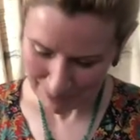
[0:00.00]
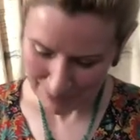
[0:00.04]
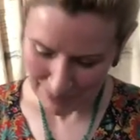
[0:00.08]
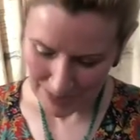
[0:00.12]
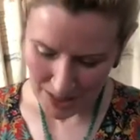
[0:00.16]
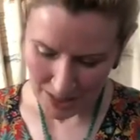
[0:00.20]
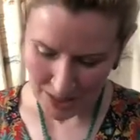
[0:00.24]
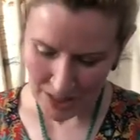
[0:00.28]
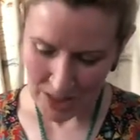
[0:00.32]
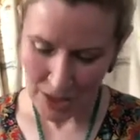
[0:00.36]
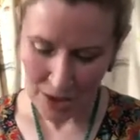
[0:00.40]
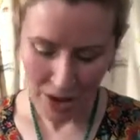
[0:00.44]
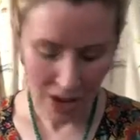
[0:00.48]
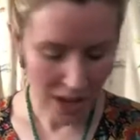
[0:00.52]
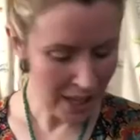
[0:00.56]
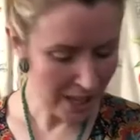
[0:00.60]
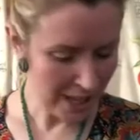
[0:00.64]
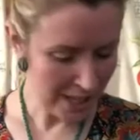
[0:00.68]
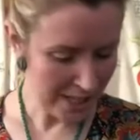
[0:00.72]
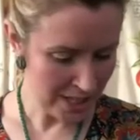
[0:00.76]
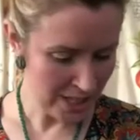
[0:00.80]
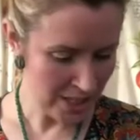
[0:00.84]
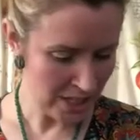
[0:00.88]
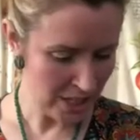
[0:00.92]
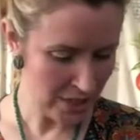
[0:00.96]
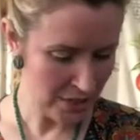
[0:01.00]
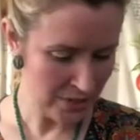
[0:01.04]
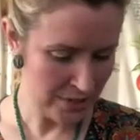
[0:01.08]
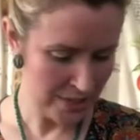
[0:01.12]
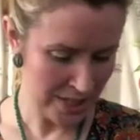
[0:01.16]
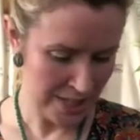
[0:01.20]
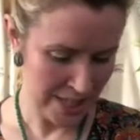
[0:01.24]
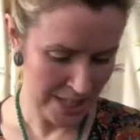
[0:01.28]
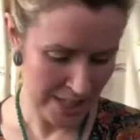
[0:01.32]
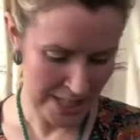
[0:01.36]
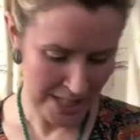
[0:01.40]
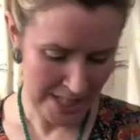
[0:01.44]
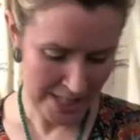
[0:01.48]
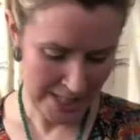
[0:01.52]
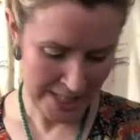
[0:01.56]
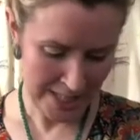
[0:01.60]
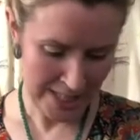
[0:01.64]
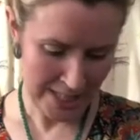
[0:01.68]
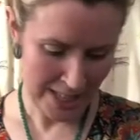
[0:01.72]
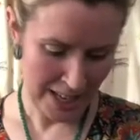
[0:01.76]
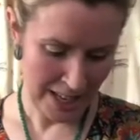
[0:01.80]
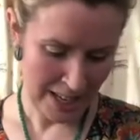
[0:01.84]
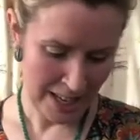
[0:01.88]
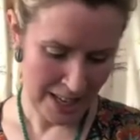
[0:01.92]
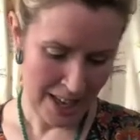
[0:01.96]
So I like to use these.
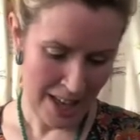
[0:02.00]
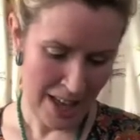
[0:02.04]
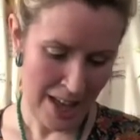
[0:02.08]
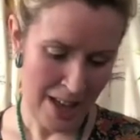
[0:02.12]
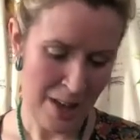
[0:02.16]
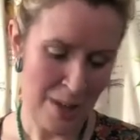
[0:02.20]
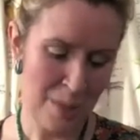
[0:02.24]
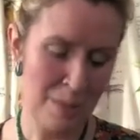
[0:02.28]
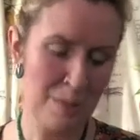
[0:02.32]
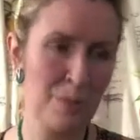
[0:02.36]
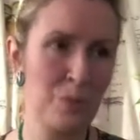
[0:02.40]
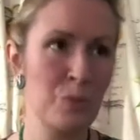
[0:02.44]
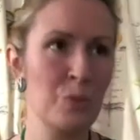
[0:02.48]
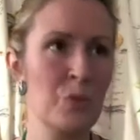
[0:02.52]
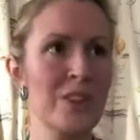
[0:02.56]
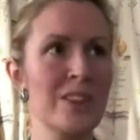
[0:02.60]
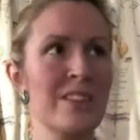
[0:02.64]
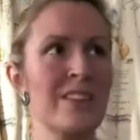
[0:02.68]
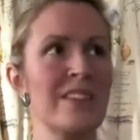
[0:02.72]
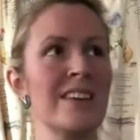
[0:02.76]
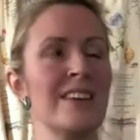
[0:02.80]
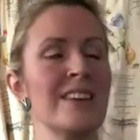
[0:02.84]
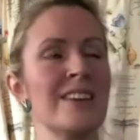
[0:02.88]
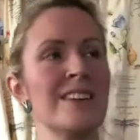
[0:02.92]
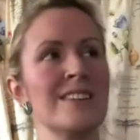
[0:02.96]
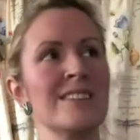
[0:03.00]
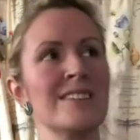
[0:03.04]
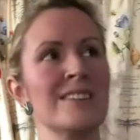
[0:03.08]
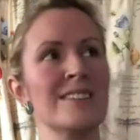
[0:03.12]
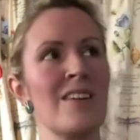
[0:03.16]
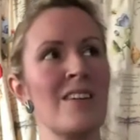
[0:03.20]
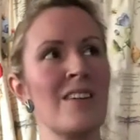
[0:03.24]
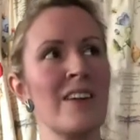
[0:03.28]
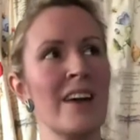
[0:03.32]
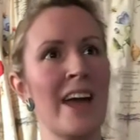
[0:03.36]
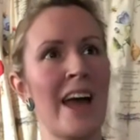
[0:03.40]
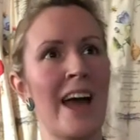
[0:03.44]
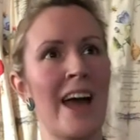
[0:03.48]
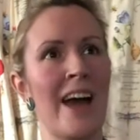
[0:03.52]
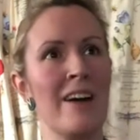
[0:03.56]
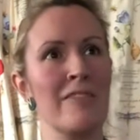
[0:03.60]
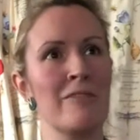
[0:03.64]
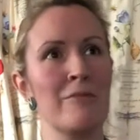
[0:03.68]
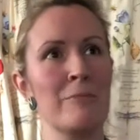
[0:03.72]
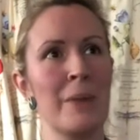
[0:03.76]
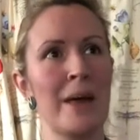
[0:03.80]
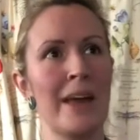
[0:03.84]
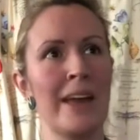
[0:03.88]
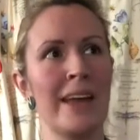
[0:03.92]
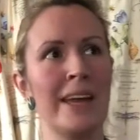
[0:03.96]
With these I have
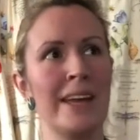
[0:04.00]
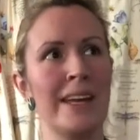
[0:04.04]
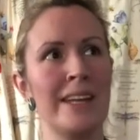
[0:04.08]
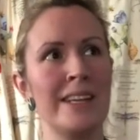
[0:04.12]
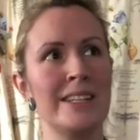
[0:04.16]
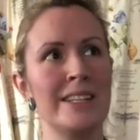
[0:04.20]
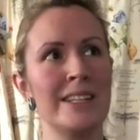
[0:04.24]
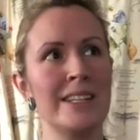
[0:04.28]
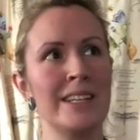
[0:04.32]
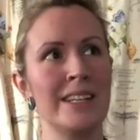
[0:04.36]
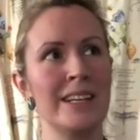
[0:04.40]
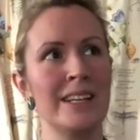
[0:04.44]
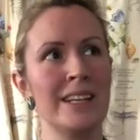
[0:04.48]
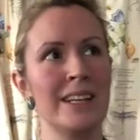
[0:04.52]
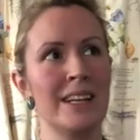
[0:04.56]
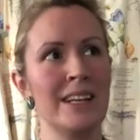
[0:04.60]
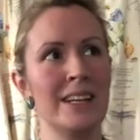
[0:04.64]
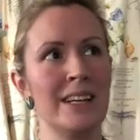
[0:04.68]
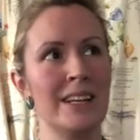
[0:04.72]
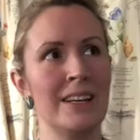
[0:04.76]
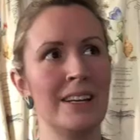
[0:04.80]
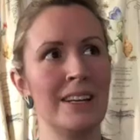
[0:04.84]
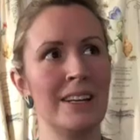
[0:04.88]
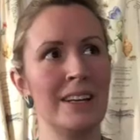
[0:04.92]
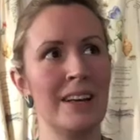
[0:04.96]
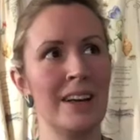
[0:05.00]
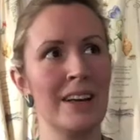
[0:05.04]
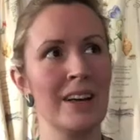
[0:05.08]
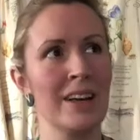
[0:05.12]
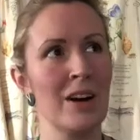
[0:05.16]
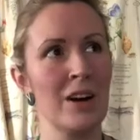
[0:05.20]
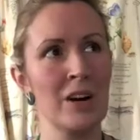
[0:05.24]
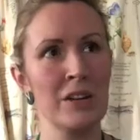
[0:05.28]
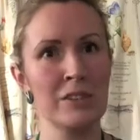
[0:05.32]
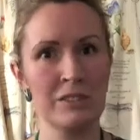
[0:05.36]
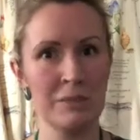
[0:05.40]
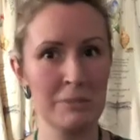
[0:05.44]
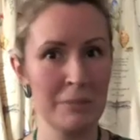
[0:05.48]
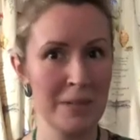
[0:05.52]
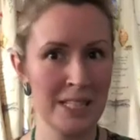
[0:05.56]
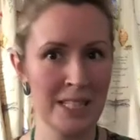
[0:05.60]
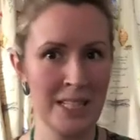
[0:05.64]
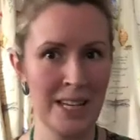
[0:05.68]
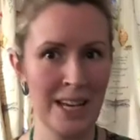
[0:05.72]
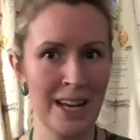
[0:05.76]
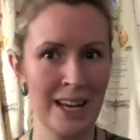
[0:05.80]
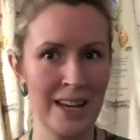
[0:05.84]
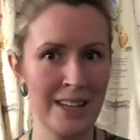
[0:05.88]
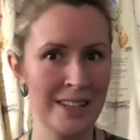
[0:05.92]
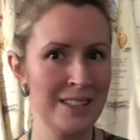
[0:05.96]
made a card for my
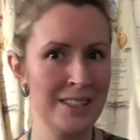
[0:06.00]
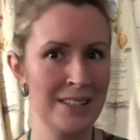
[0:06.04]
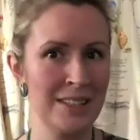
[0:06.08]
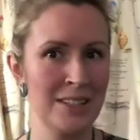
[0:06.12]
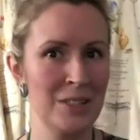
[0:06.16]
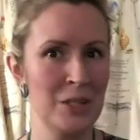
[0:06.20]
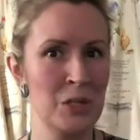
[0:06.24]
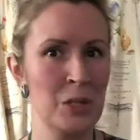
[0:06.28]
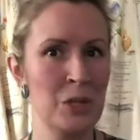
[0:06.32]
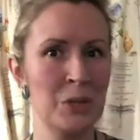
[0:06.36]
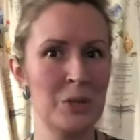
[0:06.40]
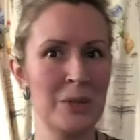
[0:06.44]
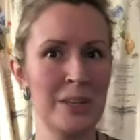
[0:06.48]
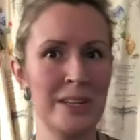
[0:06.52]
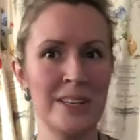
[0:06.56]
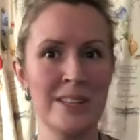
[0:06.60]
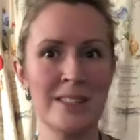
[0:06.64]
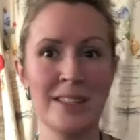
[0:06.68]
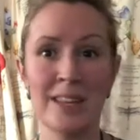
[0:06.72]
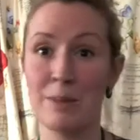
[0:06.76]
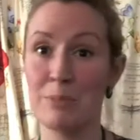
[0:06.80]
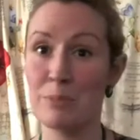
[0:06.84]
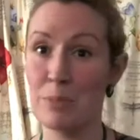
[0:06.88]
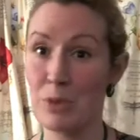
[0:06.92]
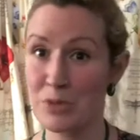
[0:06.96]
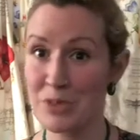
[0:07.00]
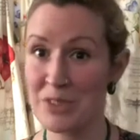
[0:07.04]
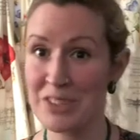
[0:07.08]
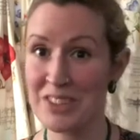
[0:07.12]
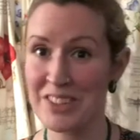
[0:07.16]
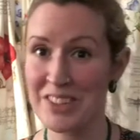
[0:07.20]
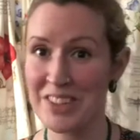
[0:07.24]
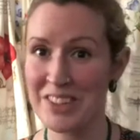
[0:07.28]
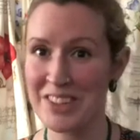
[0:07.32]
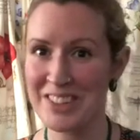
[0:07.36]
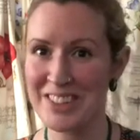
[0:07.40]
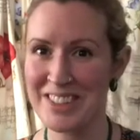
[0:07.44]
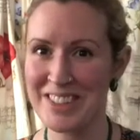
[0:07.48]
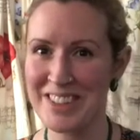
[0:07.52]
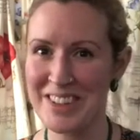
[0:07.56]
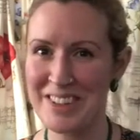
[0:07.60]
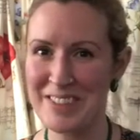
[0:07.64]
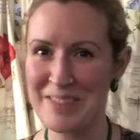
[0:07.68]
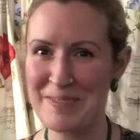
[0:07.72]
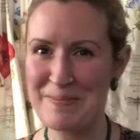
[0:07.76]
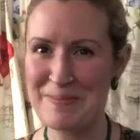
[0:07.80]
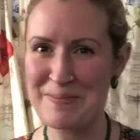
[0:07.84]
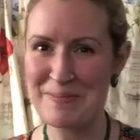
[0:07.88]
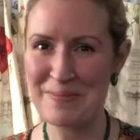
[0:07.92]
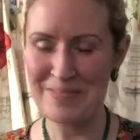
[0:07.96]
dad who is a Morris dancer.
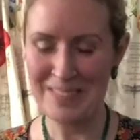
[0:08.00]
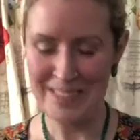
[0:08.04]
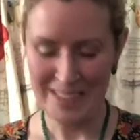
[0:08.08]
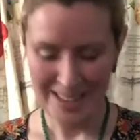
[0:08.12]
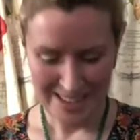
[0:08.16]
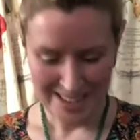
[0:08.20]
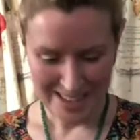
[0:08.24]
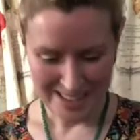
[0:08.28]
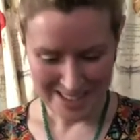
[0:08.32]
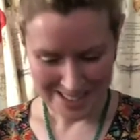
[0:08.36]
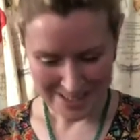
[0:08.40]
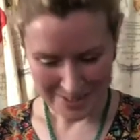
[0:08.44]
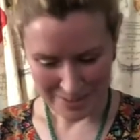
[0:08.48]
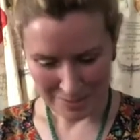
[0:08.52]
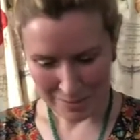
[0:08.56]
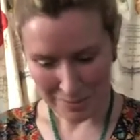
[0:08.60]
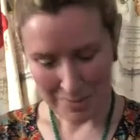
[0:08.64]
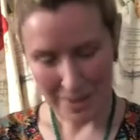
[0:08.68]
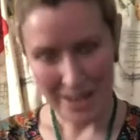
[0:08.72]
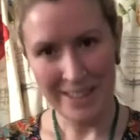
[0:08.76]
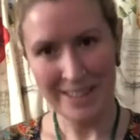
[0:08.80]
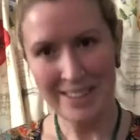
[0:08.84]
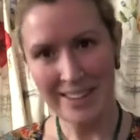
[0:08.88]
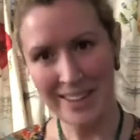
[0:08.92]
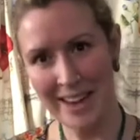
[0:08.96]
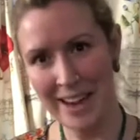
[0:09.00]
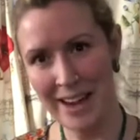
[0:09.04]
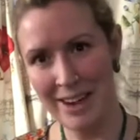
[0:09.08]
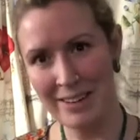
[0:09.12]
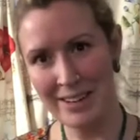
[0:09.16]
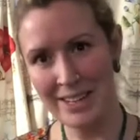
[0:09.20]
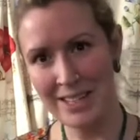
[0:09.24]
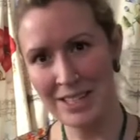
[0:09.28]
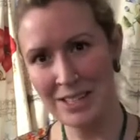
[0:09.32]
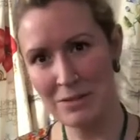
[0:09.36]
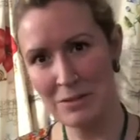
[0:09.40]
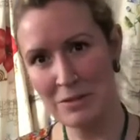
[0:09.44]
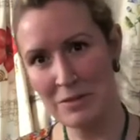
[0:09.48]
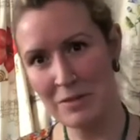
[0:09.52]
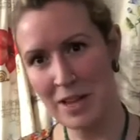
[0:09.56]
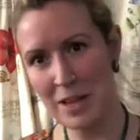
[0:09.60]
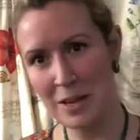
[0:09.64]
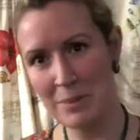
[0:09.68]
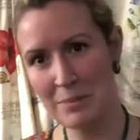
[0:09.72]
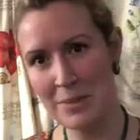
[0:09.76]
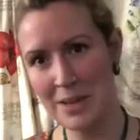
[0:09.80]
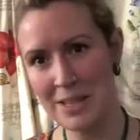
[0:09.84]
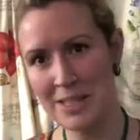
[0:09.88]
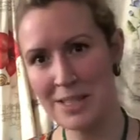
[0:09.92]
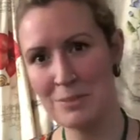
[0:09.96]
So I made the character of
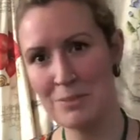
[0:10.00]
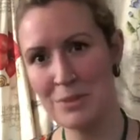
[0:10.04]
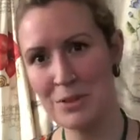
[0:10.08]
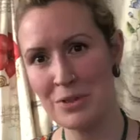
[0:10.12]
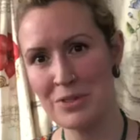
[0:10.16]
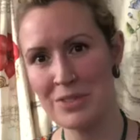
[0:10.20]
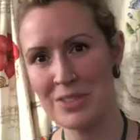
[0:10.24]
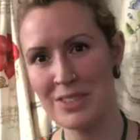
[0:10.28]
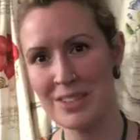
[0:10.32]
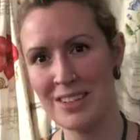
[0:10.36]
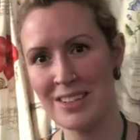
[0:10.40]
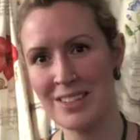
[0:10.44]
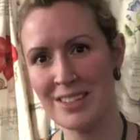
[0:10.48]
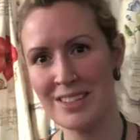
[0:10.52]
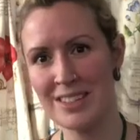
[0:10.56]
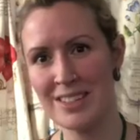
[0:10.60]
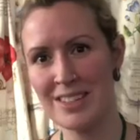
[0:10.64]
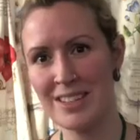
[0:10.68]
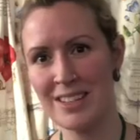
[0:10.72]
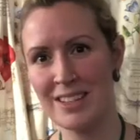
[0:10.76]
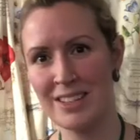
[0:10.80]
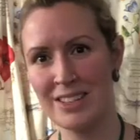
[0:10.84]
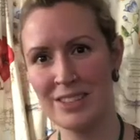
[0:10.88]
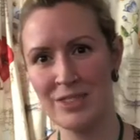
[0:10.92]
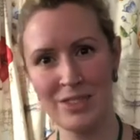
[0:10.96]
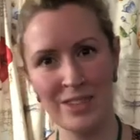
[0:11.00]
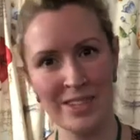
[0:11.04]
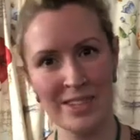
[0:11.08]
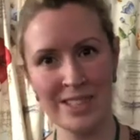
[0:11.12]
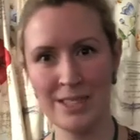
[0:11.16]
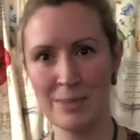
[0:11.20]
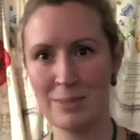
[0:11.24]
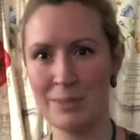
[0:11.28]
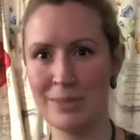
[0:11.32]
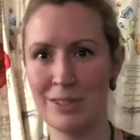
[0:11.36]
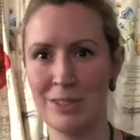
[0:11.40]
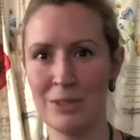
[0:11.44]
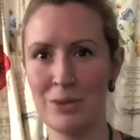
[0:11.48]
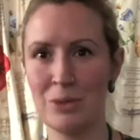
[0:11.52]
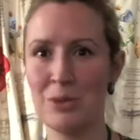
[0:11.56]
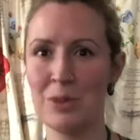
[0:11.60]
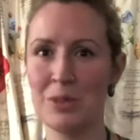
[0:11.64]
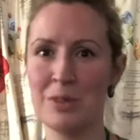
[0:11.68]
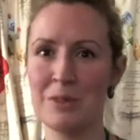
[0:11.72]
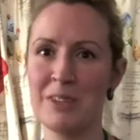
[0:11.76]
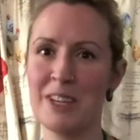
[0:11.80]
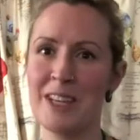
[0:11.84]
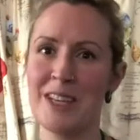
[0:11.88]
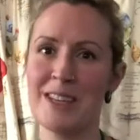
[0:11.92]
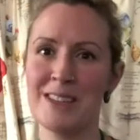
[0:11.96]
him as a Morris dancer, dressed him in all
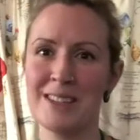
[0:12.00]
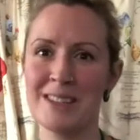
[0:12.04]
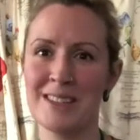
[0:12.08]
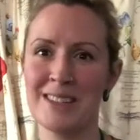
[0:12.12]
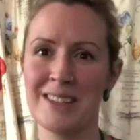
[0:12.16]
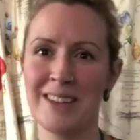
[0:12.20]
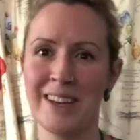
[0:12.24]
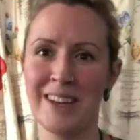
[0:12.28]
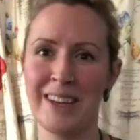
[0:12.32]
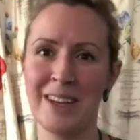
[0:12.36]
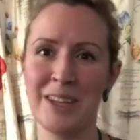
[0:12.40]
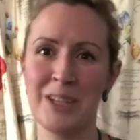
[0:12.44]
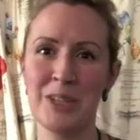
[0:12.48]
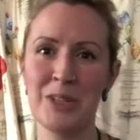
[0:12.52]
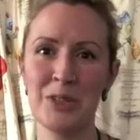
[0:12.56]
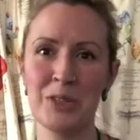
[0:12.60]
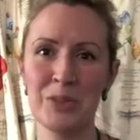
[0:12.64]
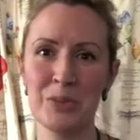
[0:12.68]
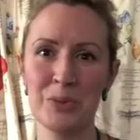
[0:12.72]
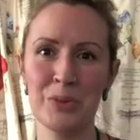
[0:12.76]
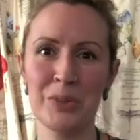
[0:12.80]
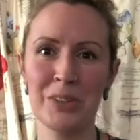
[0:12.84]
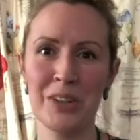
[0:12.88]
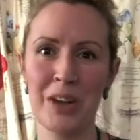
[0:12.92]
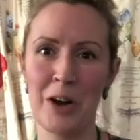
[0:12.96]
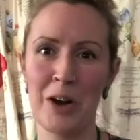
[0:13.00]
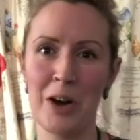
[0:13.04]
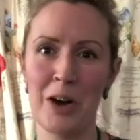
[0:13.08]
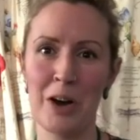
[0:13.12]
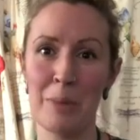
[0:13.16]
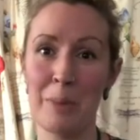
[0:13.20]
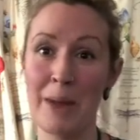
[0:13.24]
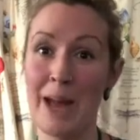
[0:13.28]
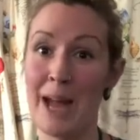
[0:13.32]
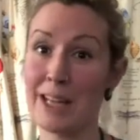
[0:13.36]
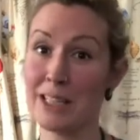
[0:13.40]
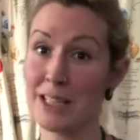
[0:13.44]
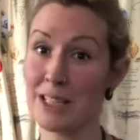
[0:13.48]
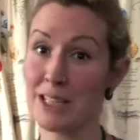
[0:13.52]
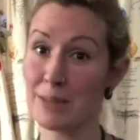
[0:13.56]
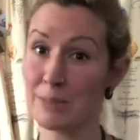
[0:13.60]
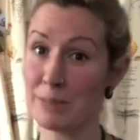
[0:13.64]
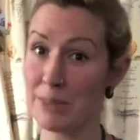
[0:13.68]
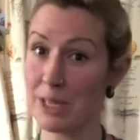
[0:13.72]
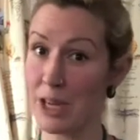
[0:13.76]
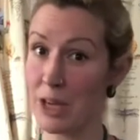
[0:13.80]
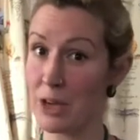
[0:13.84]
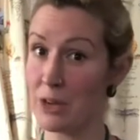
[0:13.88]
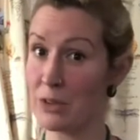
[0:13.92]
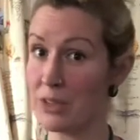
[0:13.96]
of his usual garb, added a
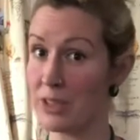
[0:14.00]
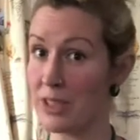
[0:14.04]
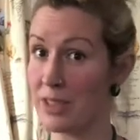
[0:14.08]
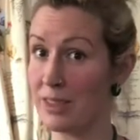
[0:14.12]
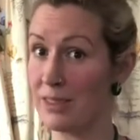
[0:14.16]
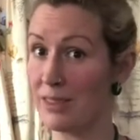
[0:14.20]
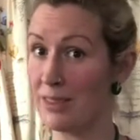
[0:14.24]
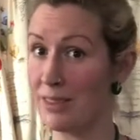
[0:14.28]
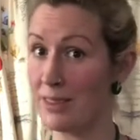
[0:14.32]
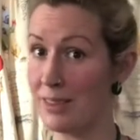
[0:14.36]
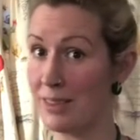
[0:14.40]
melodeon